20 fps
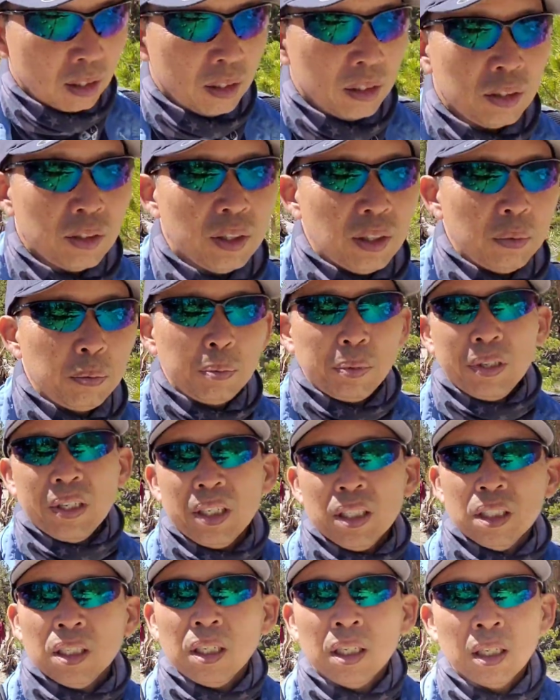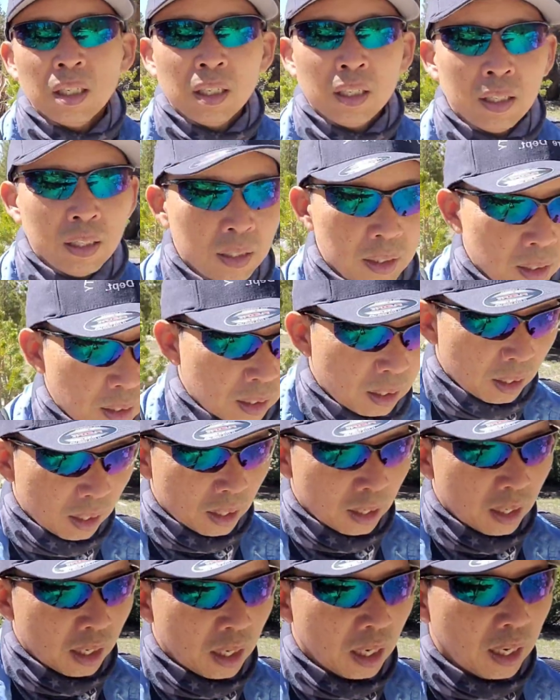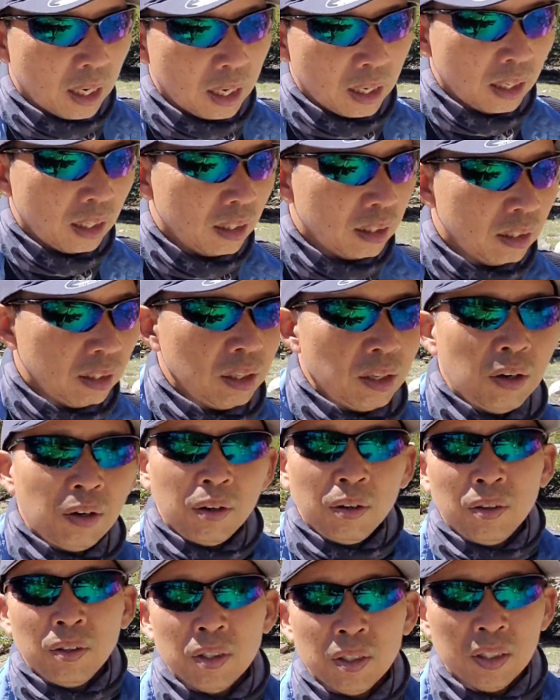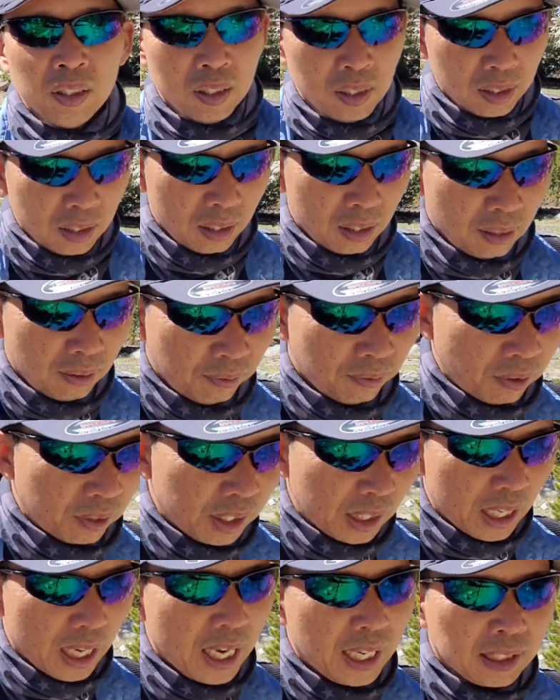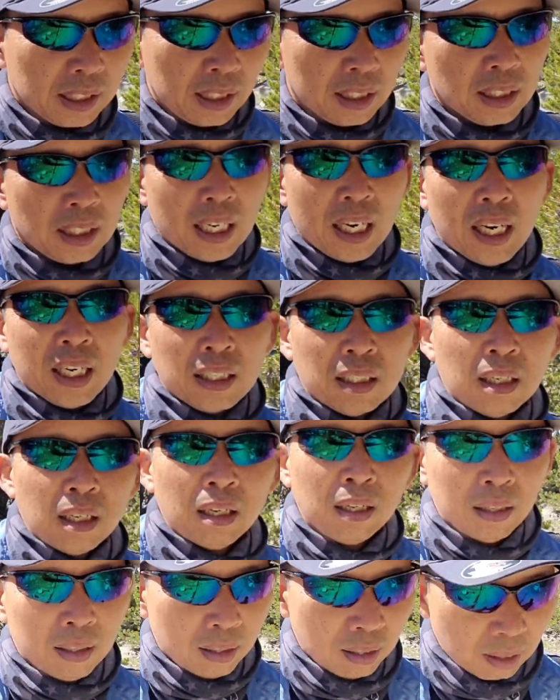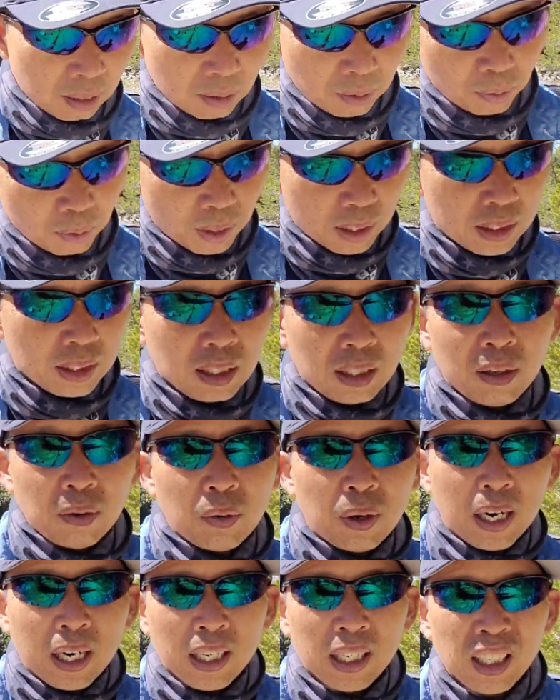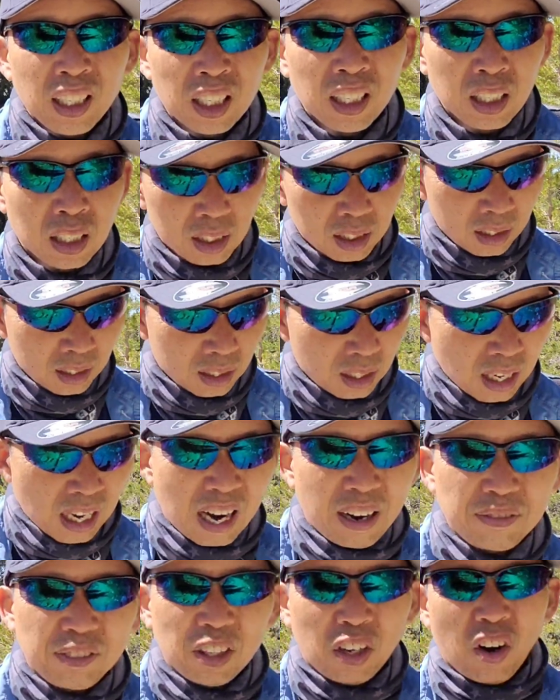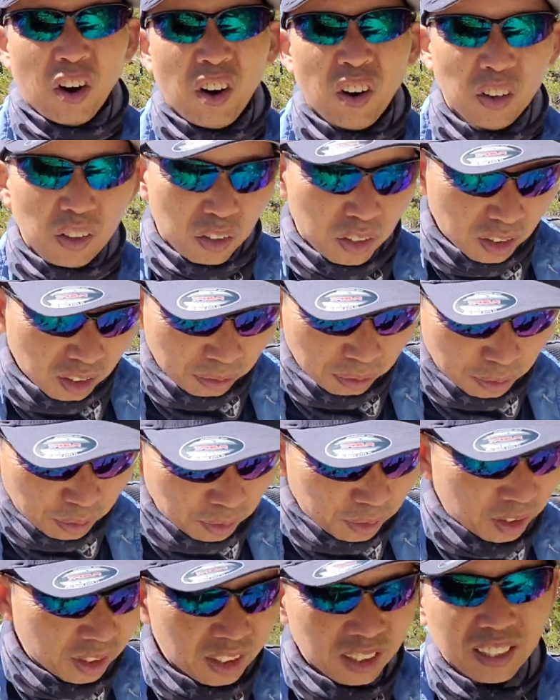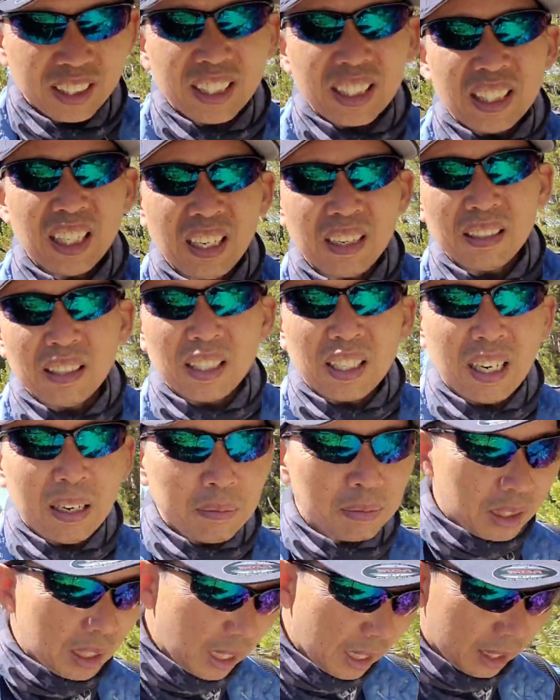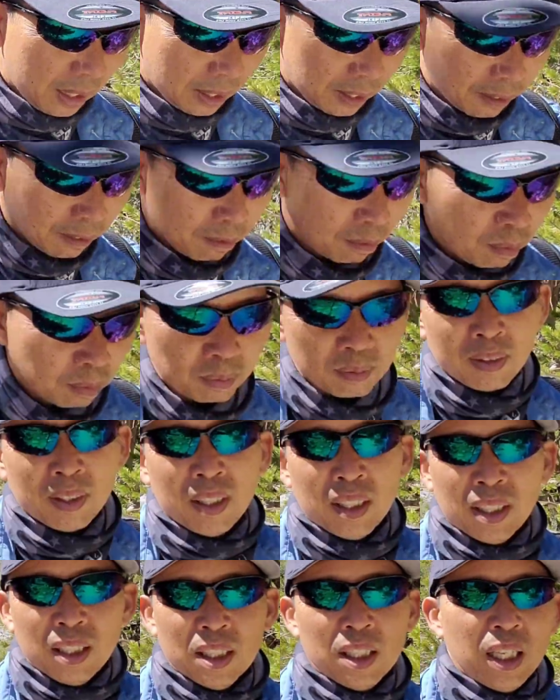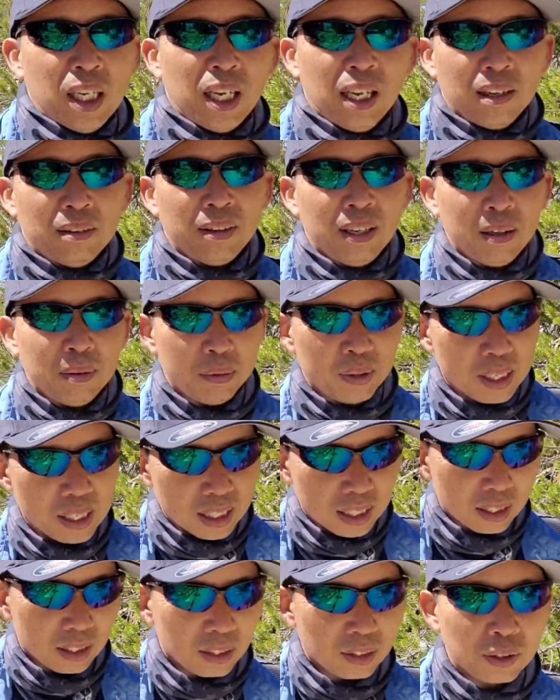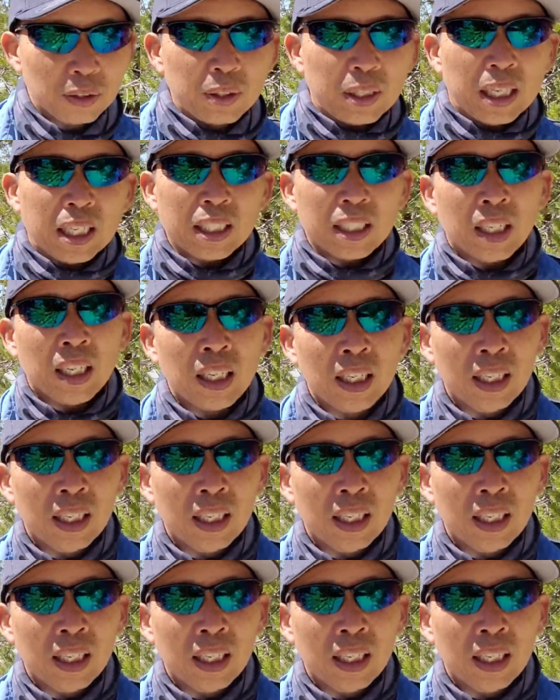you can breathe, and you know, for your exercise once in a while after all those food you're cooking at the campsite. Yeah, we have reason to do this.